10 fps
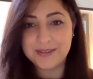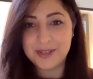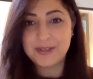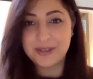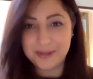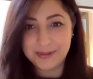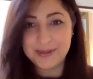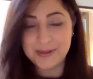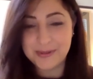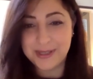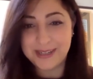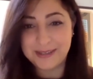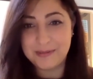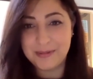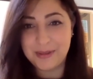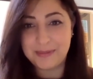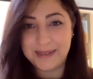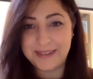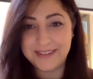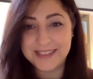children also were at home with their
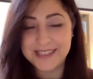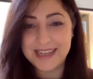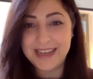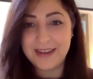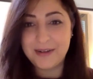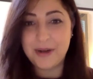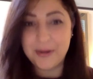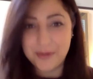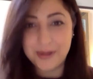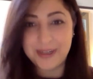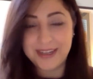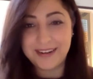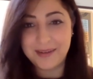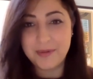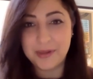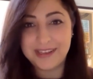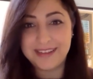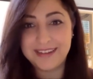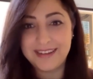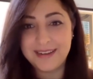parents who are working remotely.